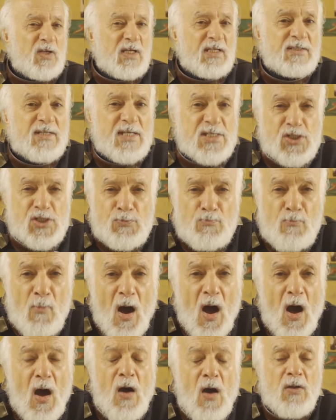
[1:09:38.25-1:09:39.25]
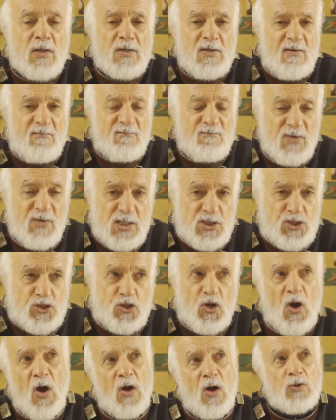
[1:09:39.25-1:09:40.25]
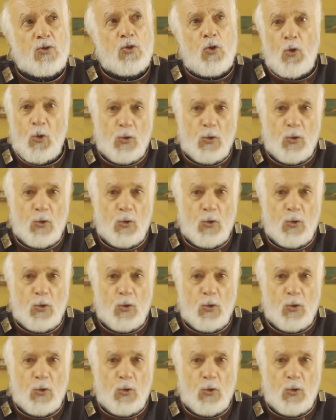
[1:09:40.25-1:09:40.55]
in the small village called